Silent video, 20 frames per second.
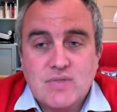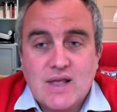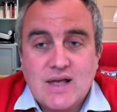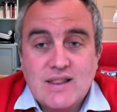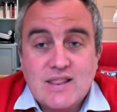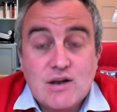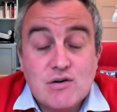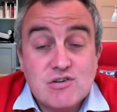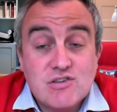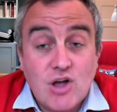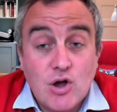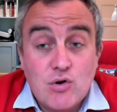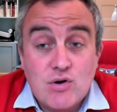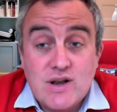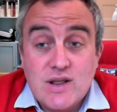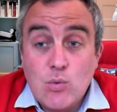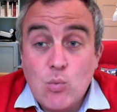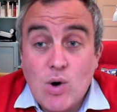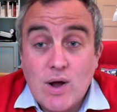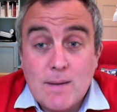There is
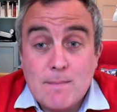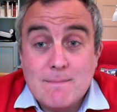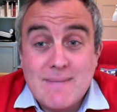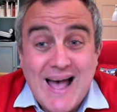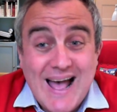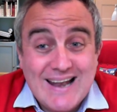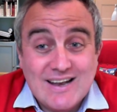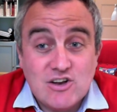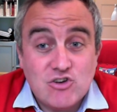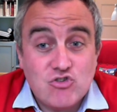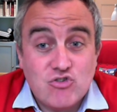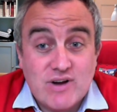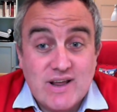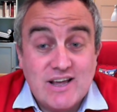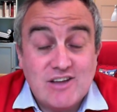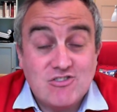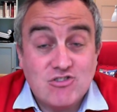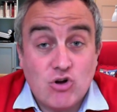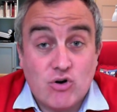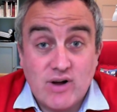only one mandatory
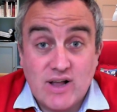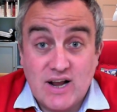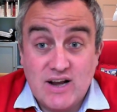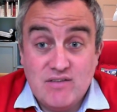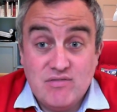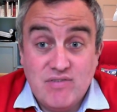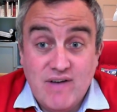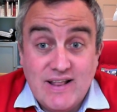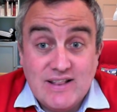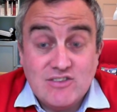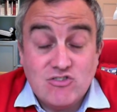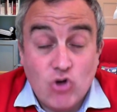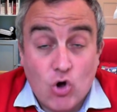historical event